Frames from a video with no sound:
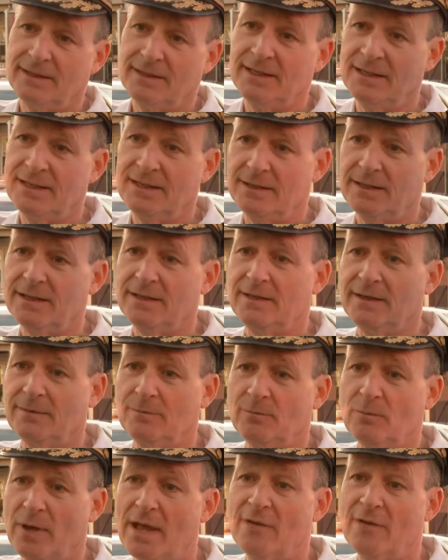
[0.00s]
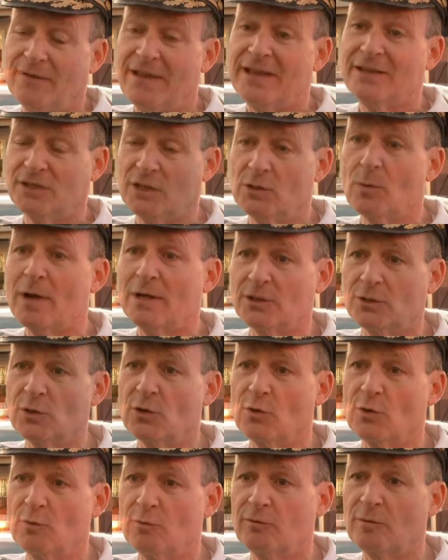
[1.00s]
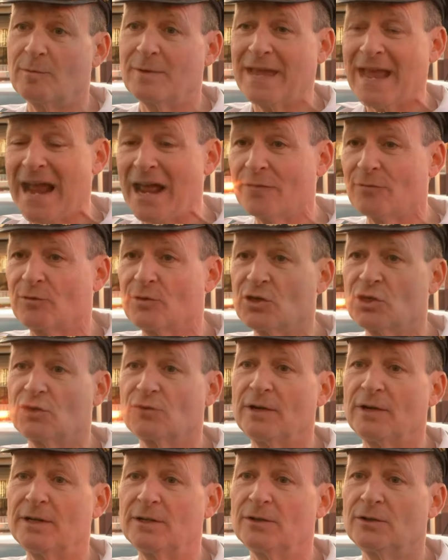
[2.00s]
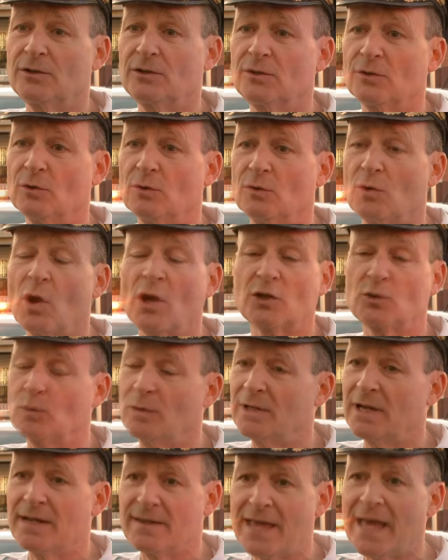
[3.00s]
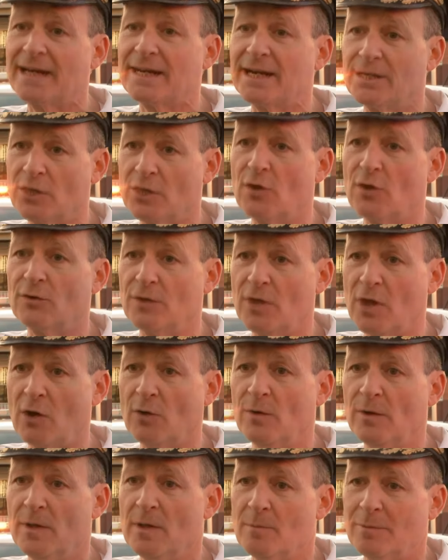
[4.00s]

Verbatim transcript: he, he, how fast he went to from Catherine Street to Larchwood, that I don't know.